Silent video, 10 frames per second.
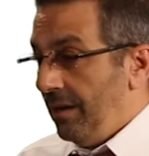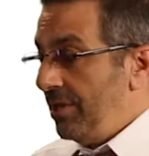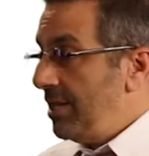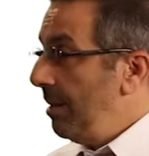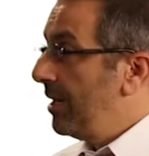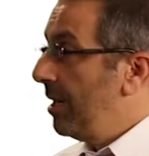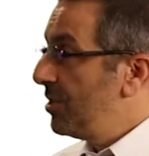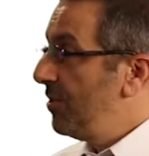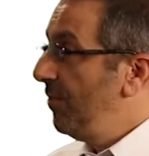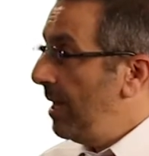every time it
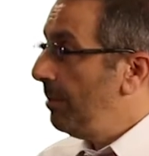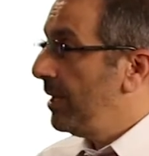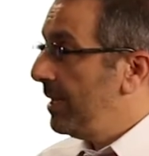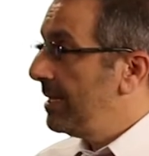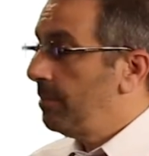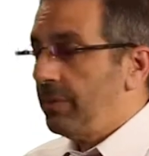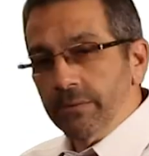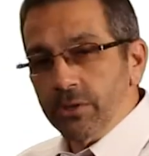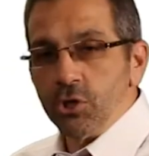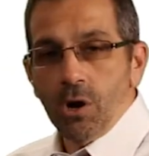comes to family, that's a bit
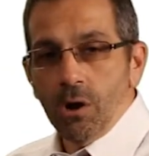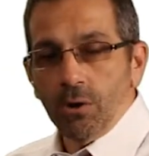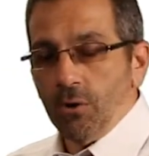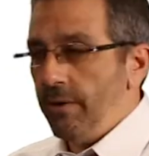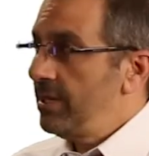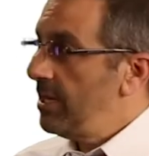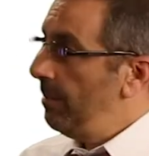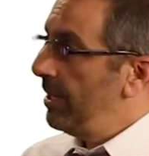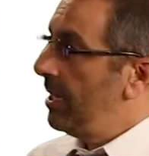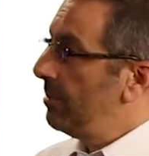of a jar. Or every
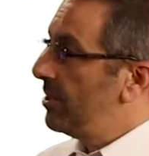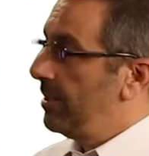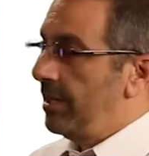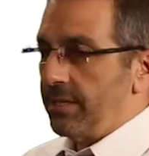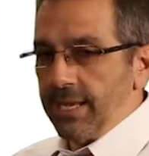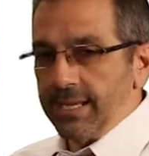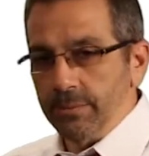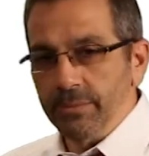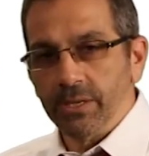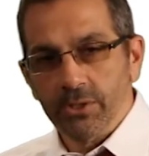time it comes to this,
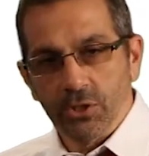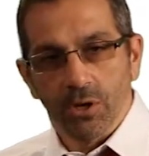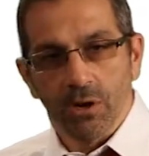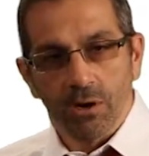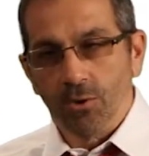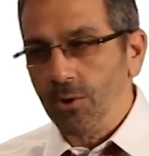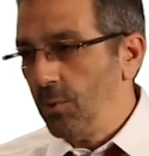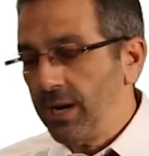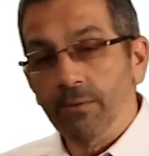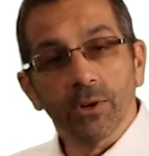that's a bit of a jar. Or
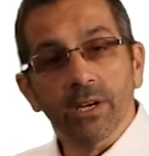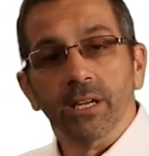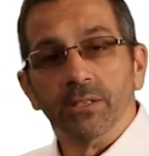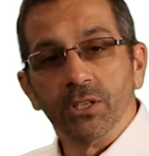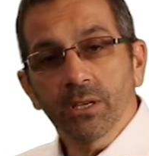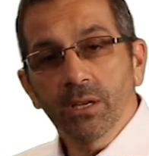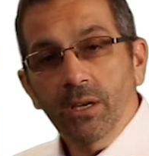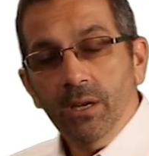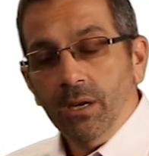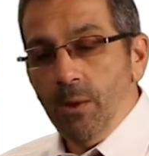whatever it is.
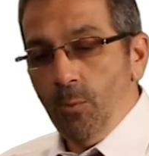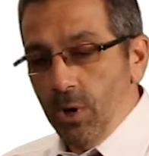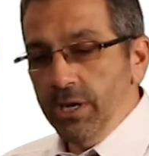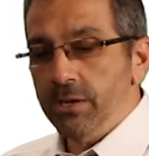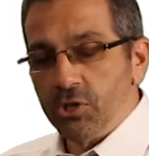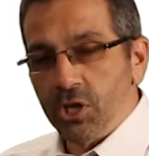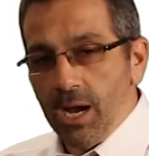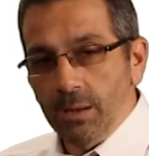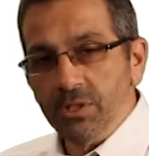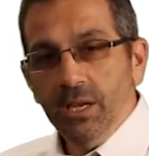And one of your
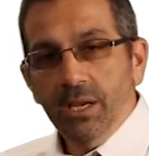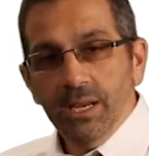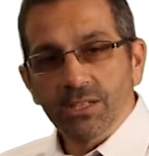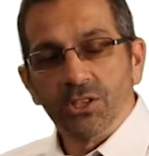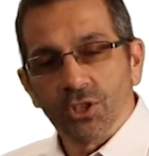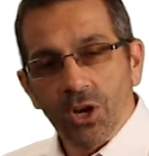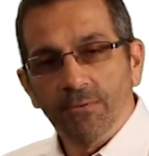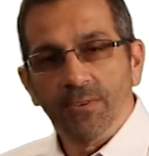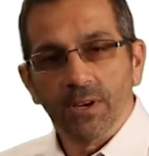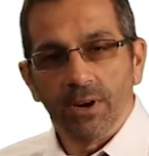jobs is to
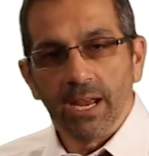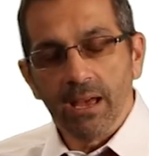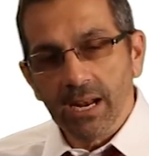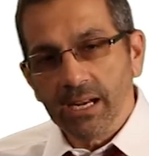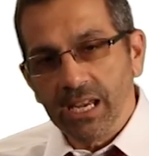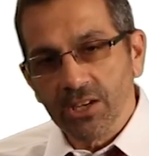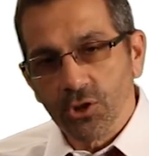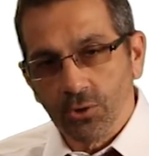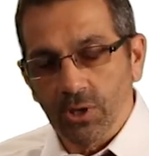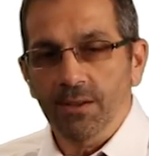start figuring out how to
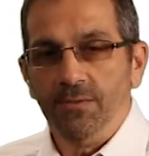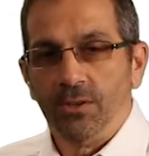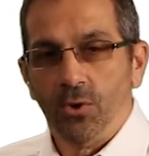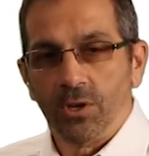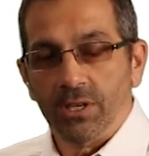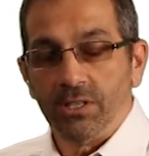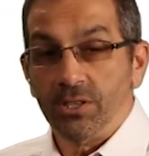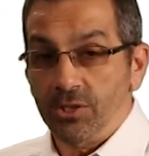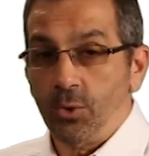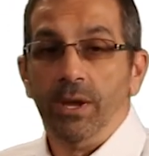get your life in order in
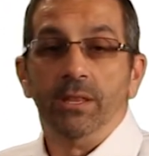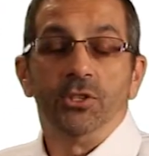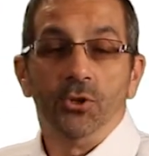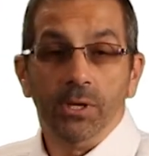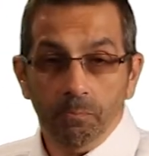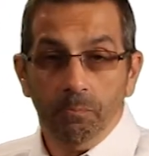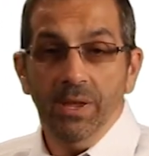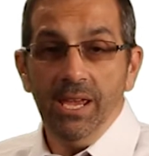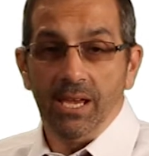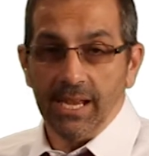such a way that you can
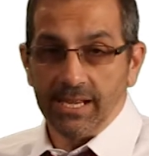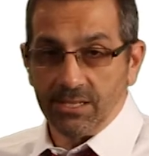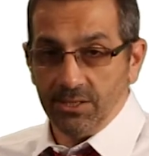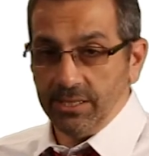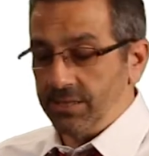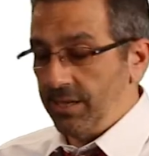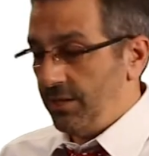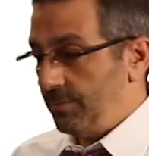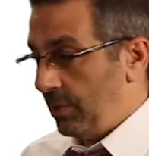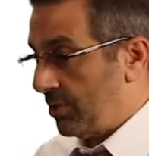be an excellent
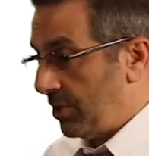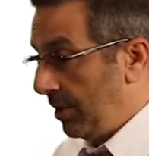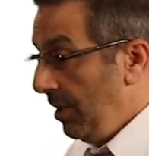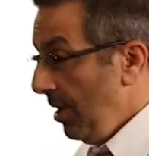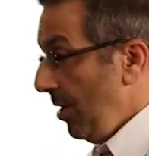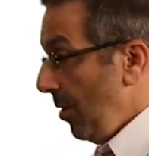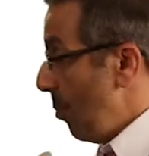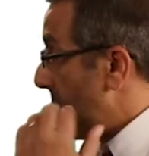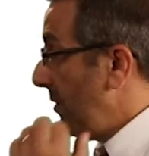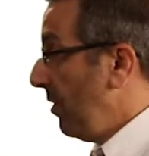salesperson.
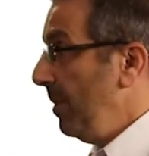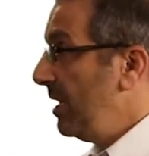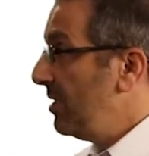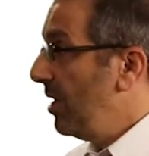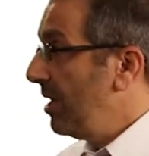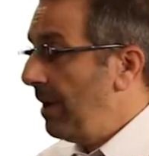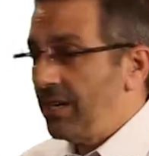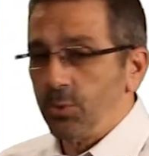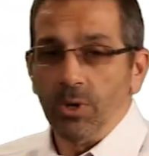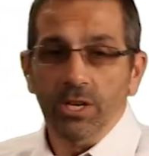One of them I talk
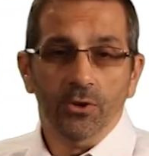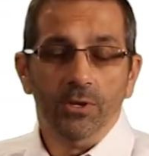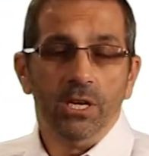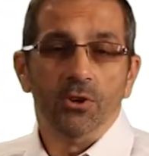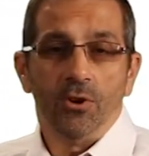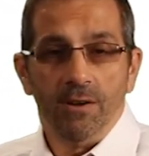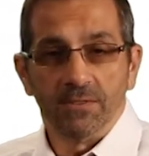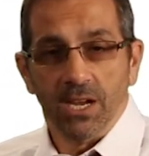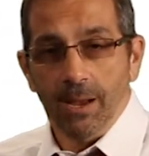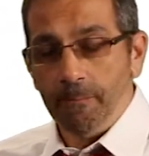about is, what are you doing in your
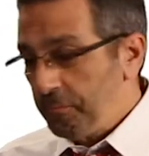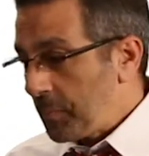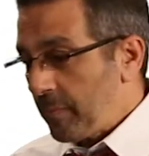off time?